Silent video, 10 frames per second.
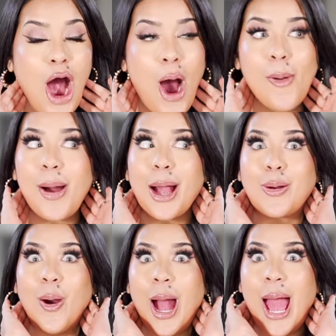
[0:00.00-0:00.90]
Oh my
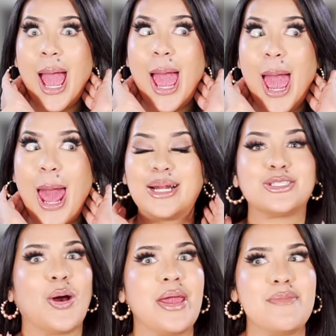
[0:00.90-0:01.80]
God.
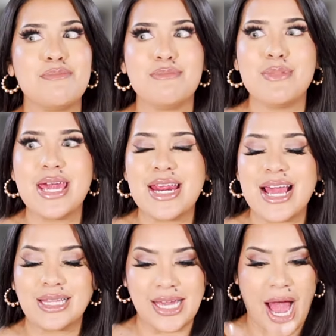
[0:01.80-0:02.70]
So
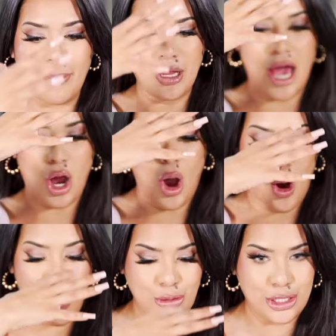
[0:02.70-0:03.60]
immediately I'm like,
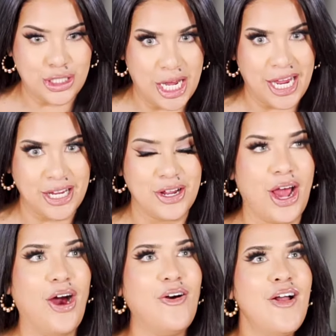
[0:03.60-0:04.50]
oh shit,
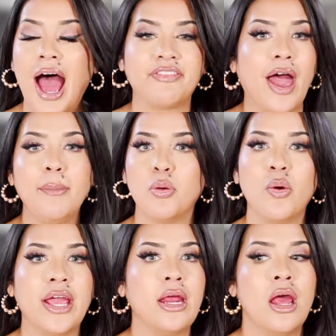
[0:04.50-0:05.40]
At that
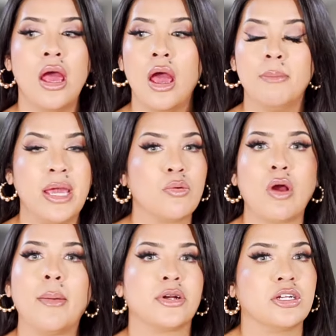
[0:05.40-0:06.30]
point, me and
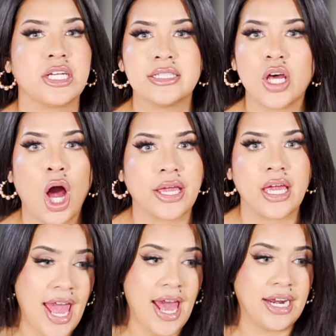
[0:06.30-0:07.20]
Robert are done talking.
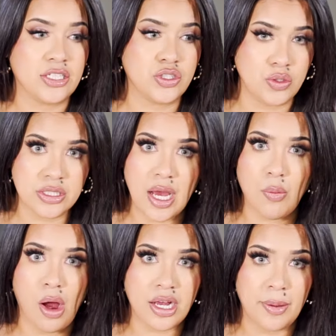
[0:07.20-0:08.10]
And as soon as I
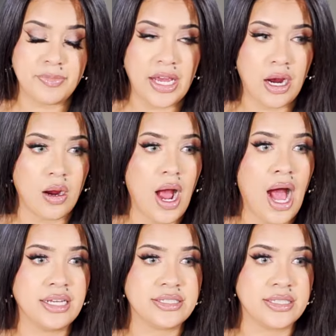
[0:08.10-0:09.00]
walk up there,
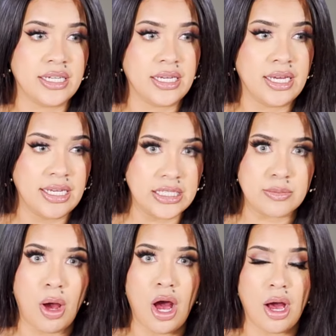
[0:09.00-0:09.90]
I see his
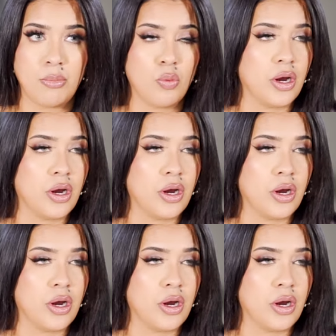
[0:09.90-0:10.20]
mom.